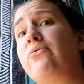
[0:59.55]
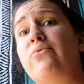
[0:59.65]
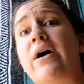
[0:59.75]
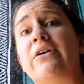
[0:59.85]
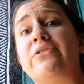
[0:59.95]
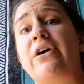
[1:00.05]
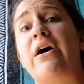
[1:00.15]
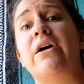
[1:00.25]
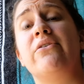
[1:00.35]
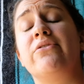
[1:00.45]
wild
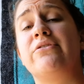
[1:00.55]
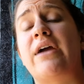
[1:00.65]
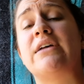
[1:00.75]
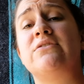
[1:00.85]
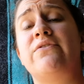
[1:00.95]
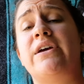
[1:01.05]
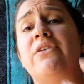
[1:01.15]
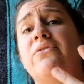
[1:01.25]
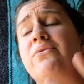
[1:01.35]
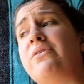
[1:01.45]
caught or grass
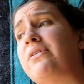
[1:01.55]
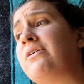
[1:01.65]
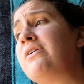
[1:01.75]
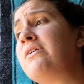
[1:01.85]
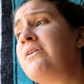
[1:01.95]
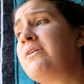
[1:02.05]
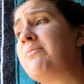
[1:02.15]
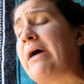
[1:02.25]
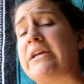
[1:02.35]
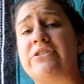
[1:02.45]
fed or
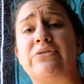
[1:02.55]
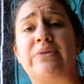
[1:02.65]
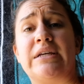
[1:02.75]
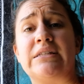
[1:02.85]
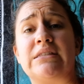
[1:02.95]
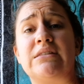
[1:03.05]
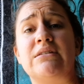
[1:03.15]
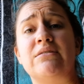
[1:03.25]
pasture raised